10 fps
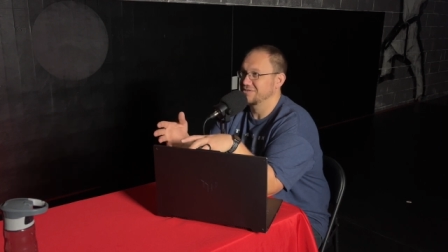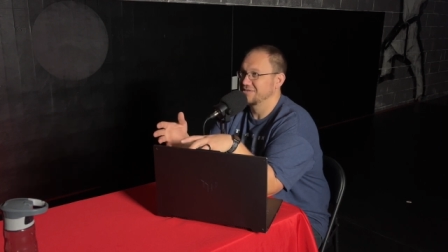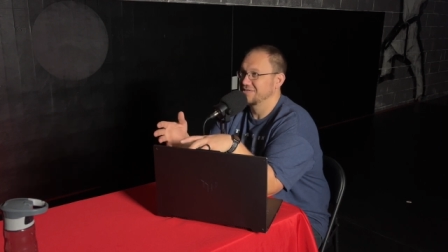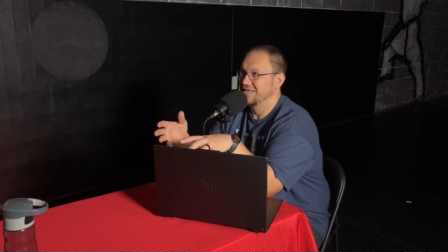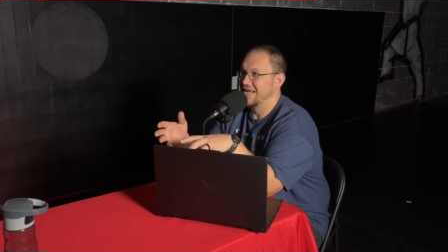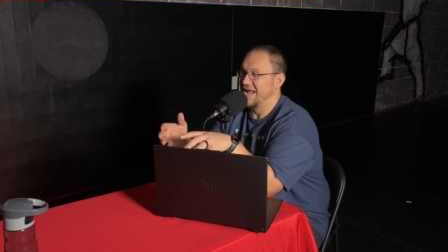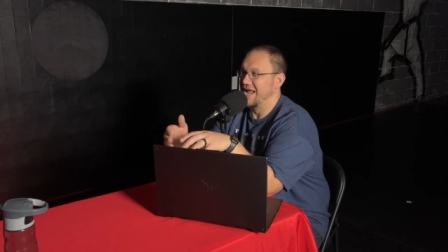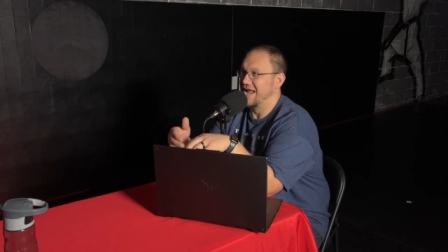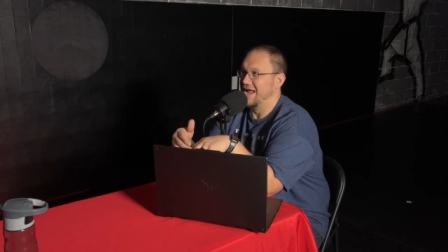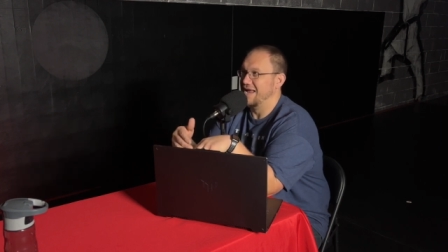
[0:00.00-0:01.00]
Mm-hmm.
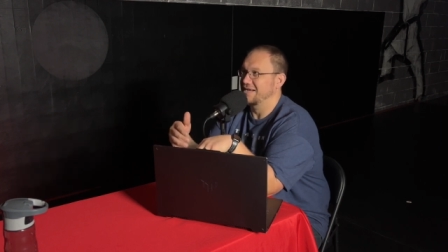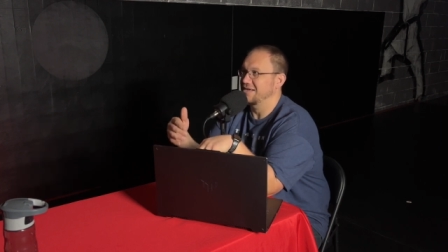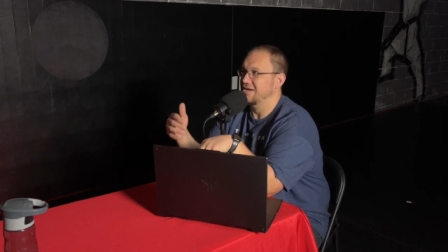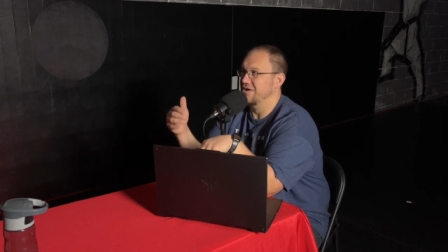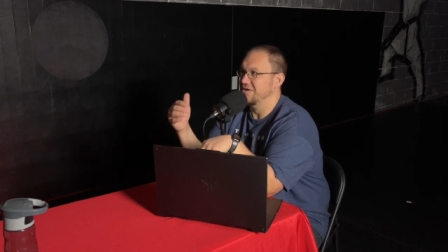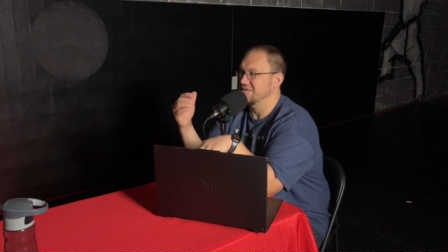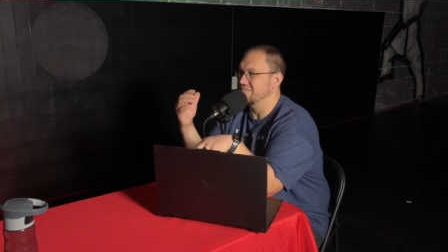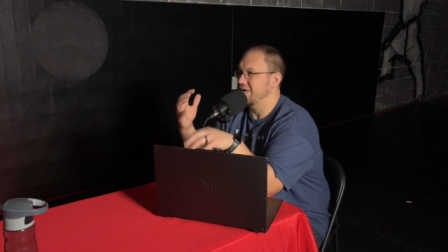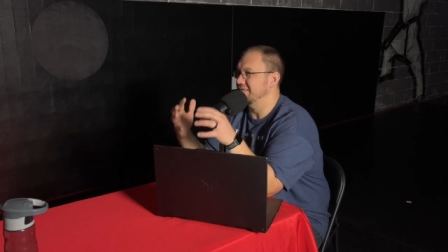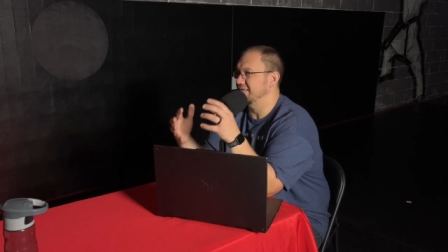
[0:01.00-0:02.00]
And you know, it's
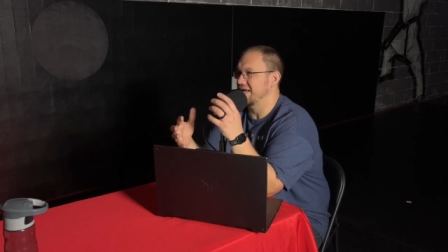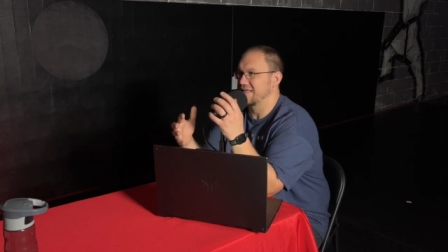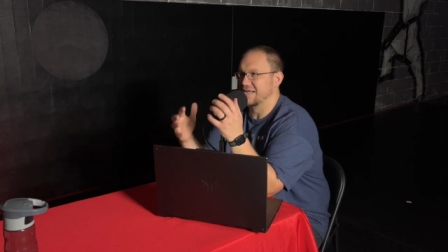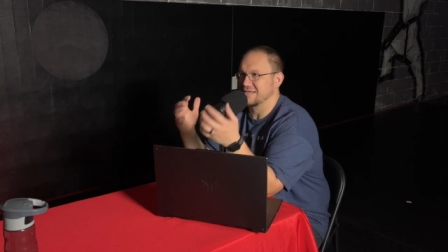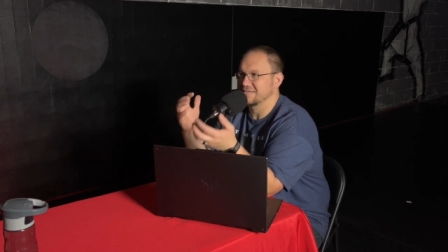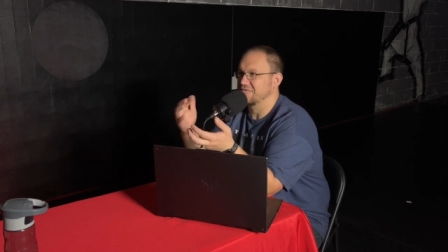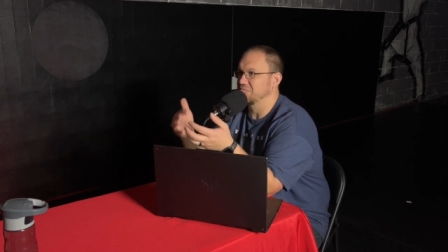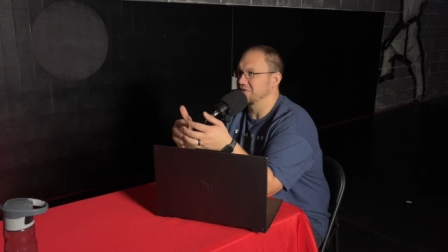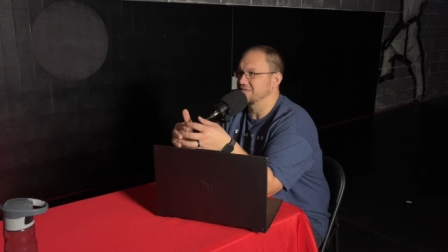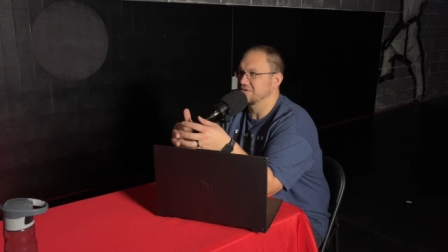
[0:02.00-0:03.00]
amazing how that kind of stuff
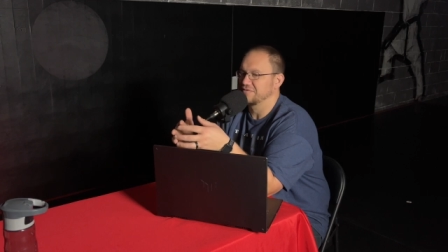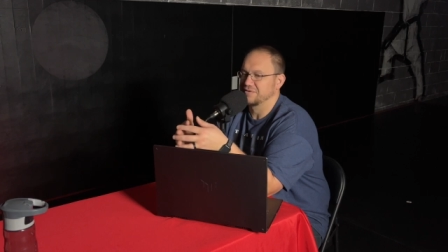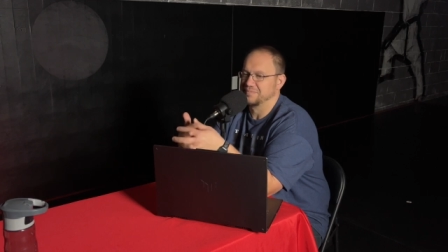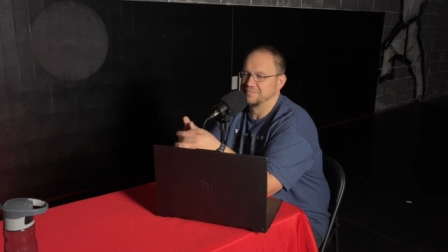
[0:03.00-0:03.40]
bleeds over.